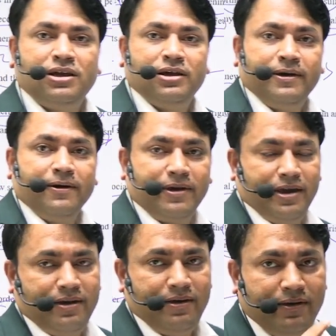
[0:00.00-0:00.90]
okay
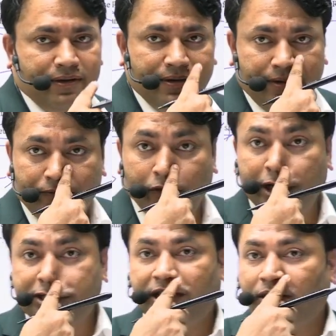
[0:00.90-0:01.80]

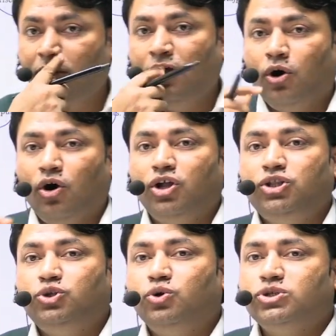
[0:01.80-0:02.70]
focusing on
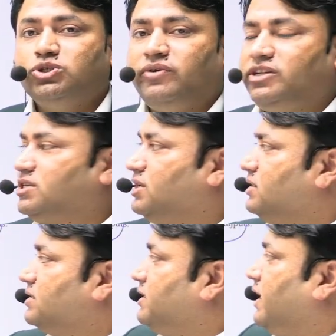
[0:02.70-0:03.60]
those questions
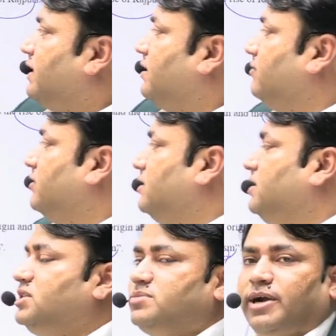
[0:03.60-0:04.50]
that cover these
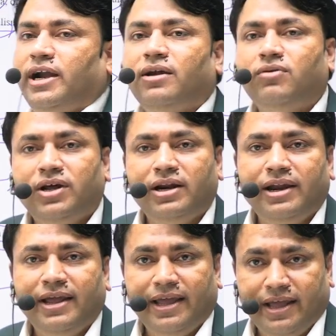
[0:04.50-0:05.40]
particular
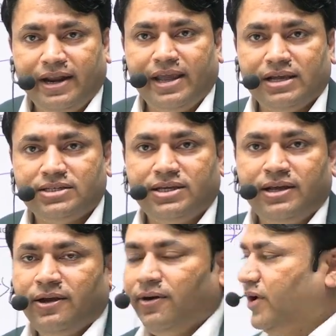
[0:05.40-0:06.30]
areas.
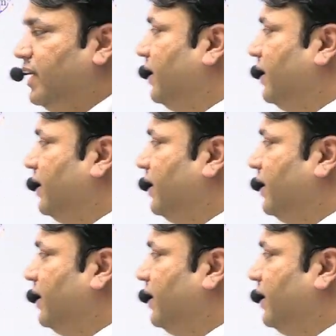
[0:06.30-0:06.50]
Okay,